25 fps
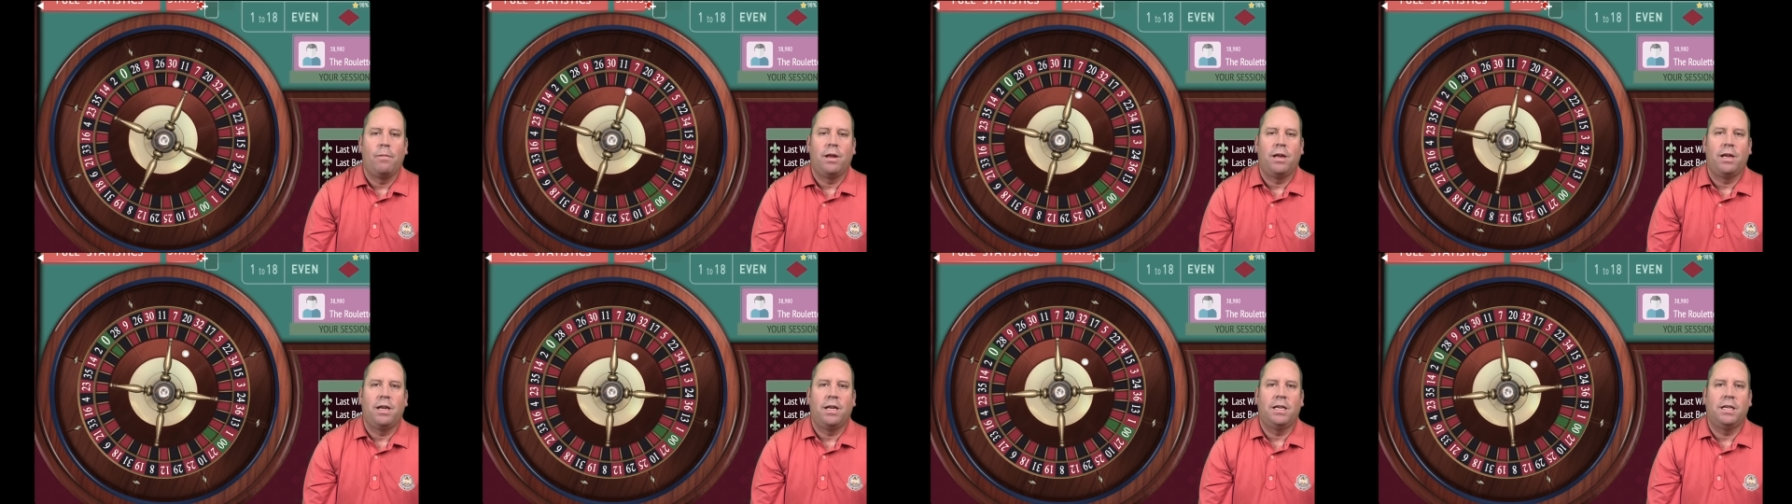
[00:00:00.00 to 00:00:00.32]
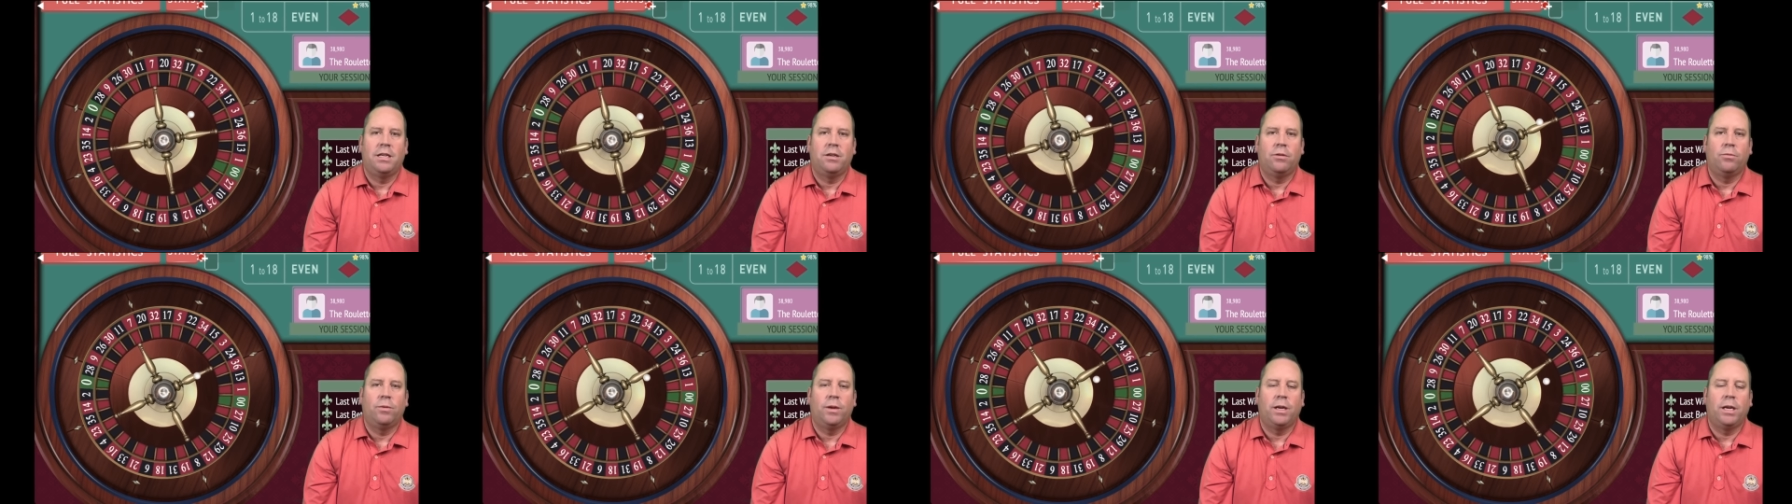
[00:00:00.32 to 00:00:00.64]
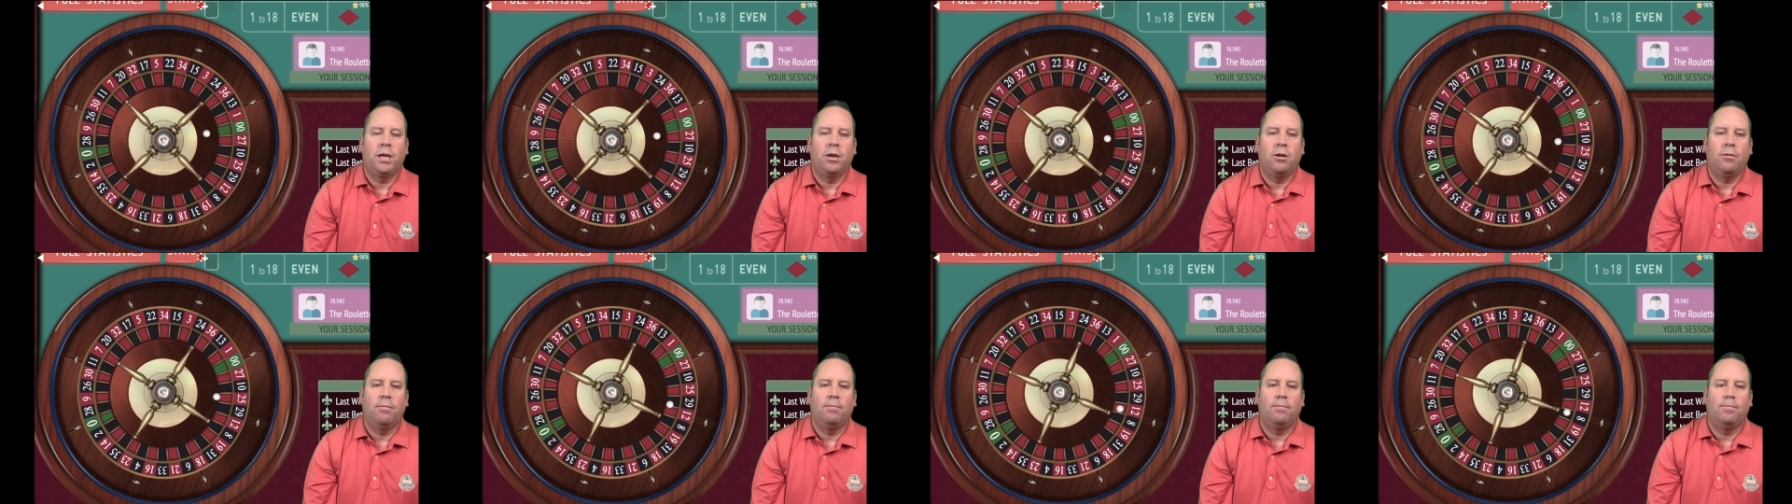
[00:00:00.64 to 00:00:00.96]
And here we
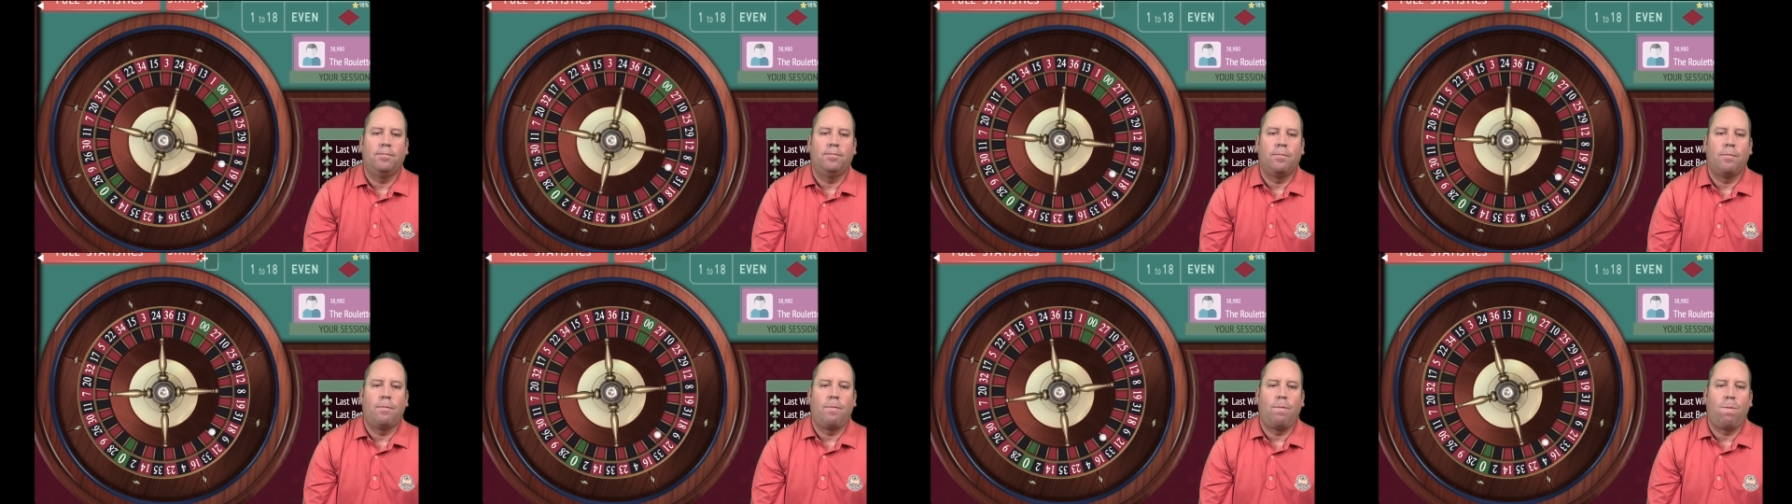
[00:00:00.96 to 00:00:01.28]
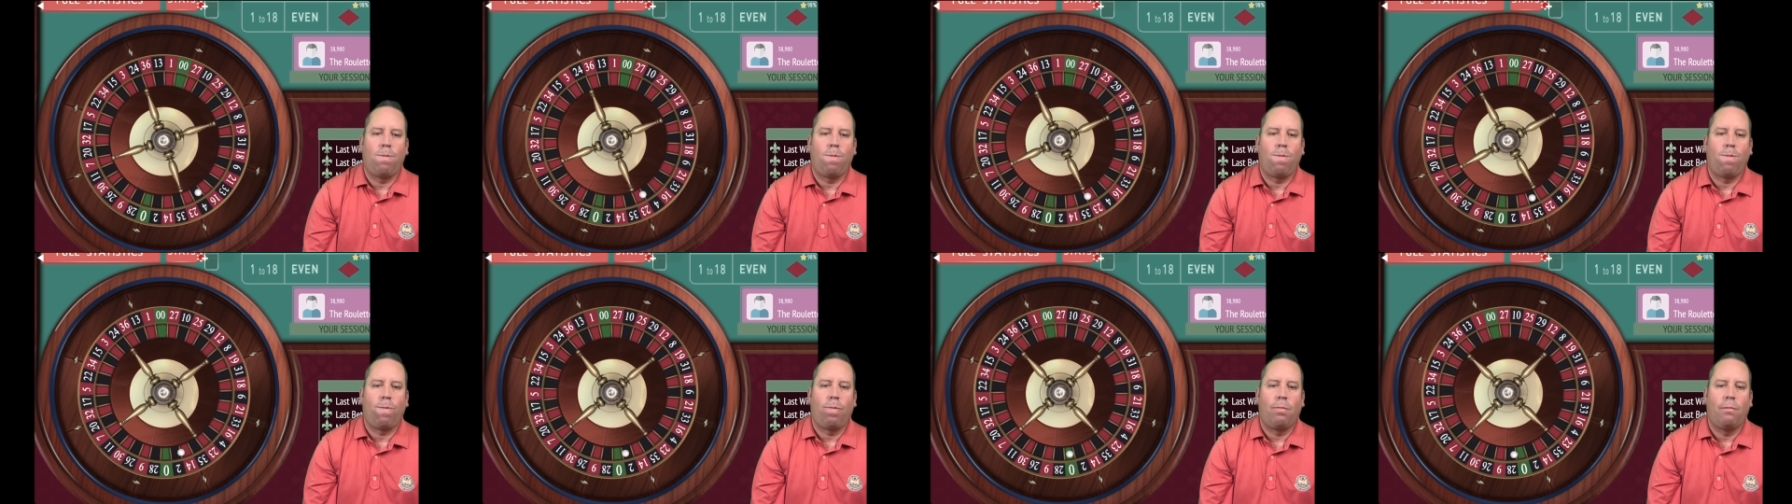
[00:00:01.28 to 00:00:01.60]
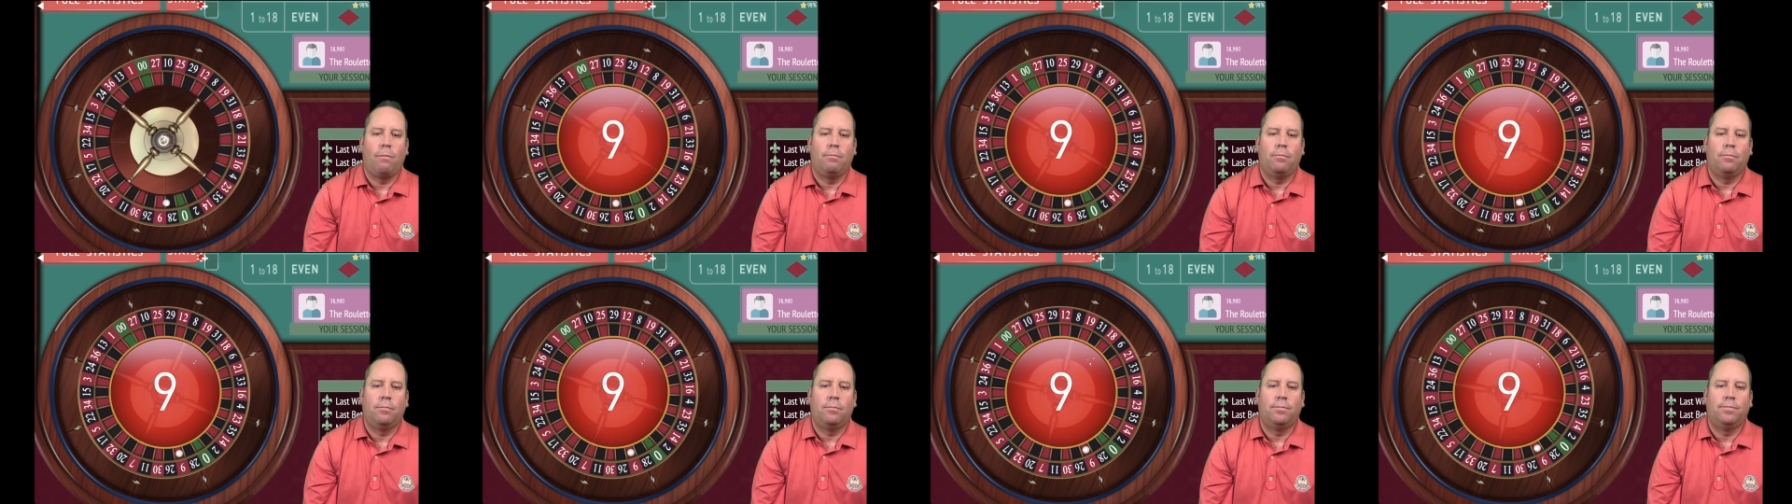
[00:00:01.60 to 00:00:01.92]
go.
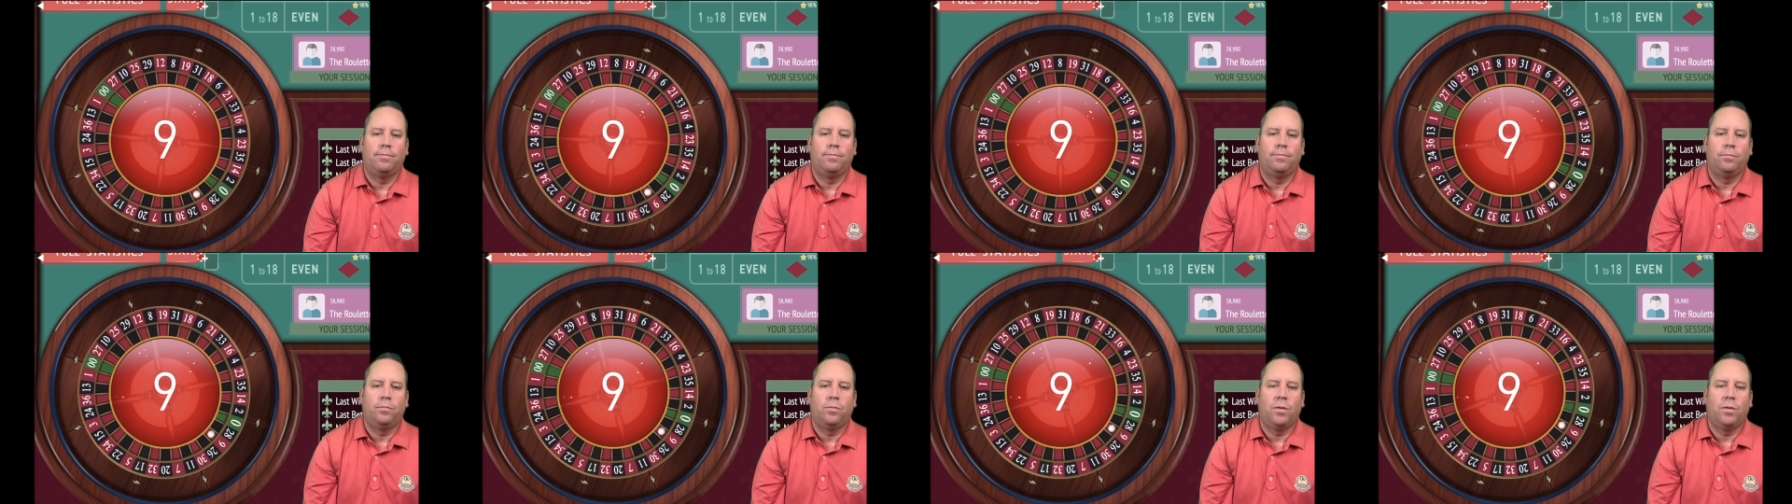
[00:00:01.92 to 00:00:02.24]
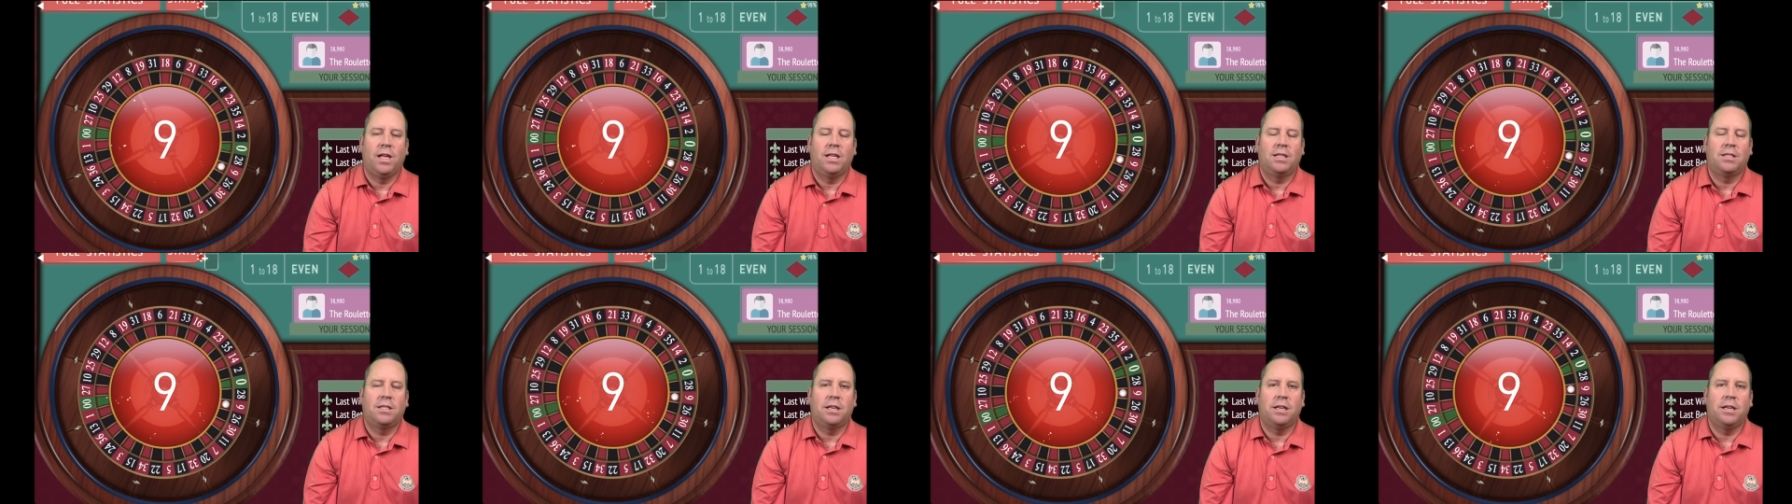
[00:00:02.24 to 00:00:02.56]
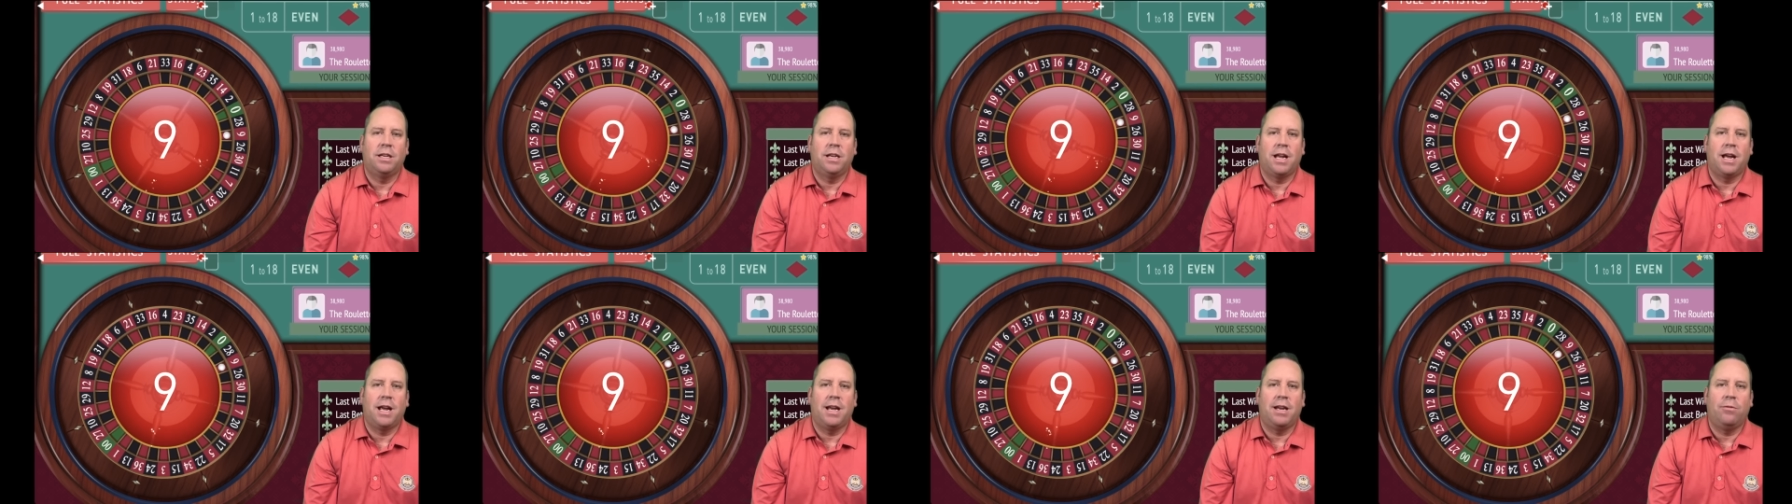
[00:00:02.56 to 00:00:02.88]
That's a
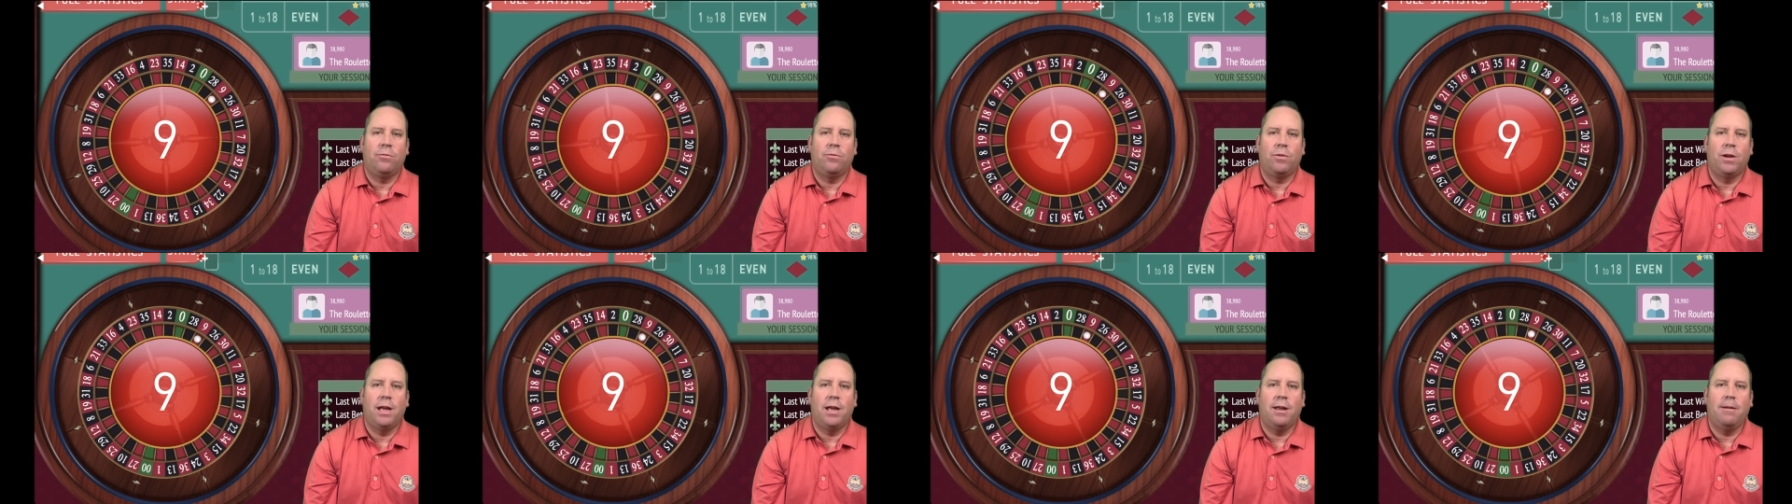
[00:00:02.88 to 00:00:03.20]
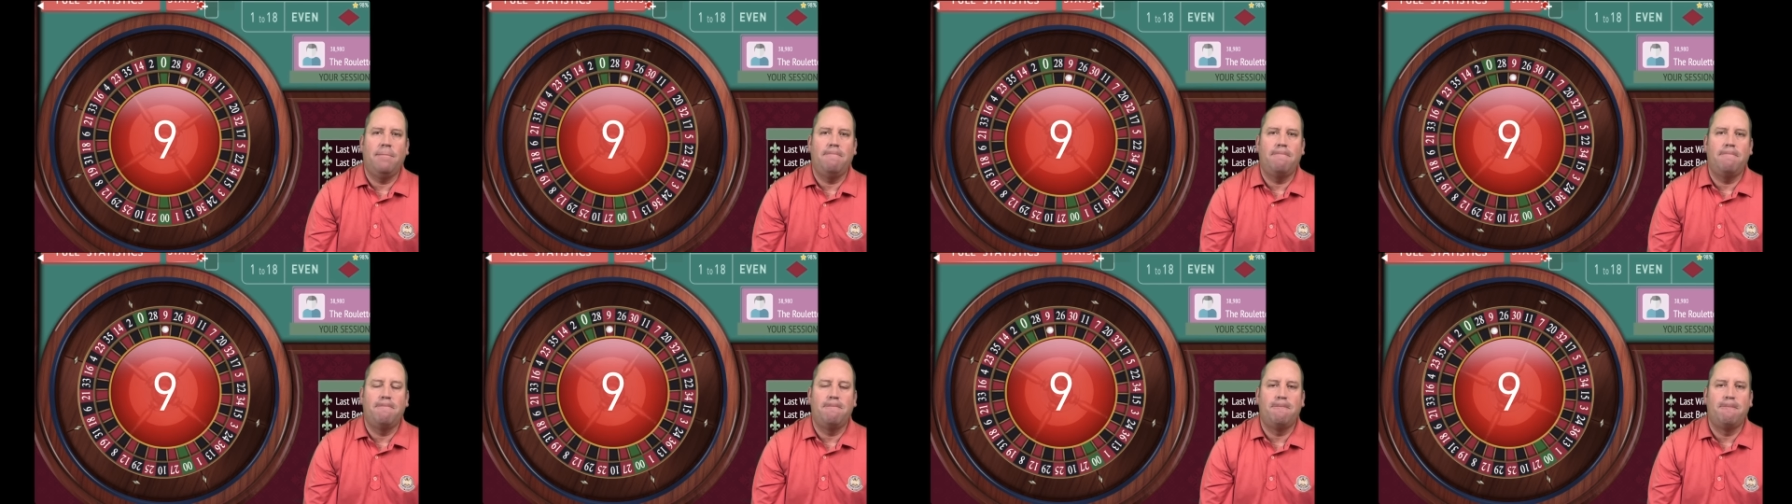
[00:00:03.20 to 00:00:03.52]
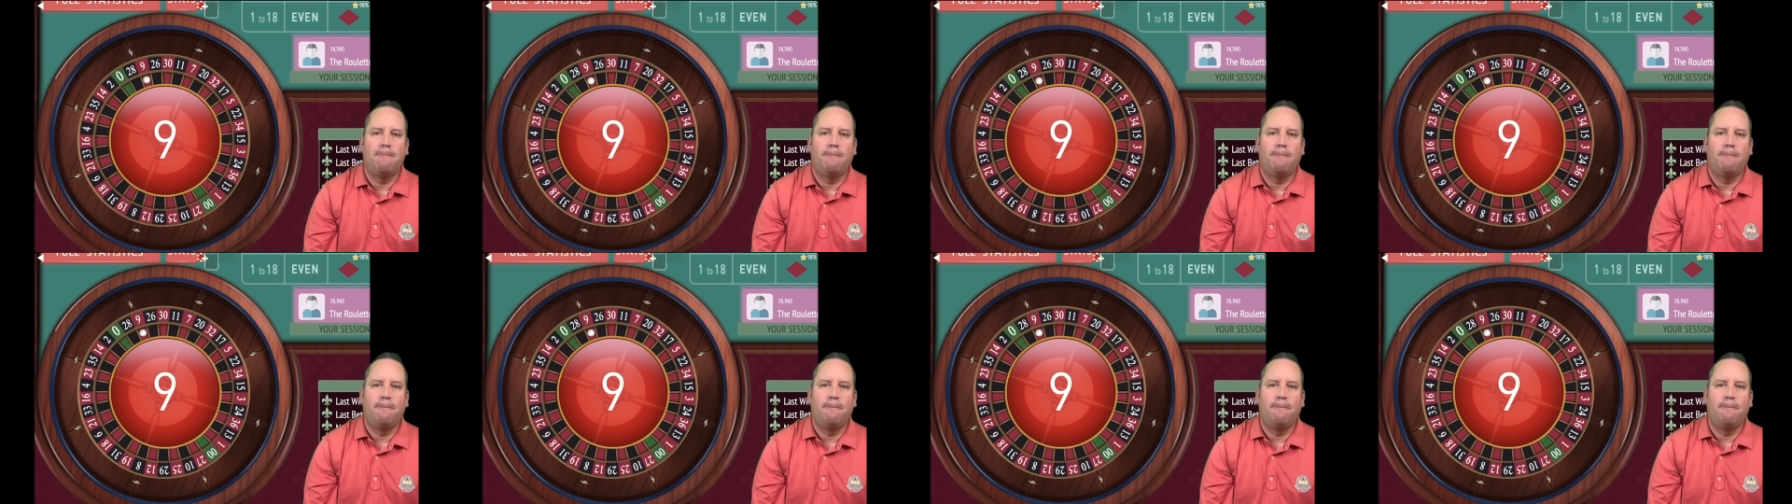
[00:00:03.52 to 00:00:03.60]
9 red.